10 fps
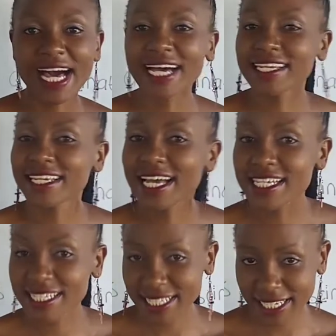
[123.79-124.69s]
And
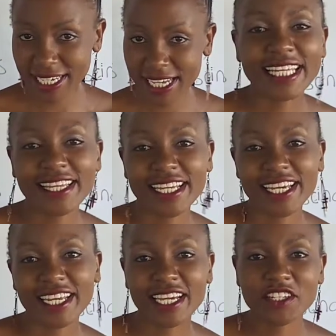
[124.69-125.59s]
lastly, the
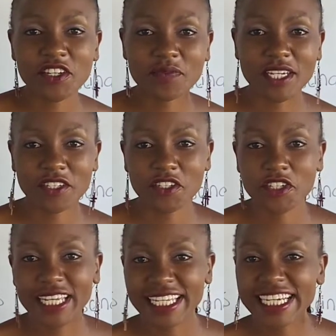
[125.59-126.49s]
indirect object
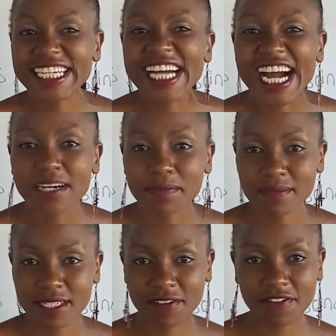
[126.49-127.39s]
usually
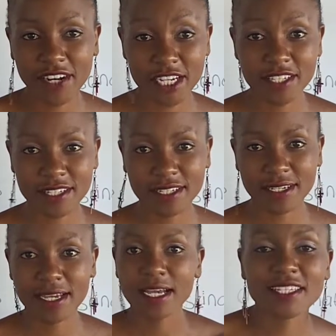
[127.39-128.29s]
comes first.
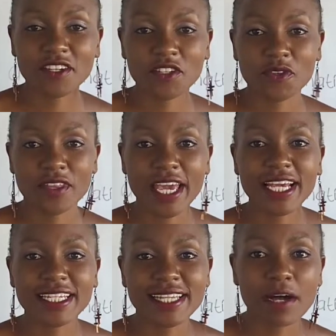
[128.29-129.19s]
Let's go to
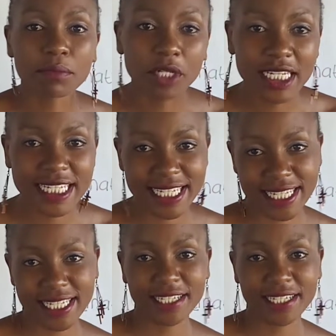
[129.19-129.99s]
the examples.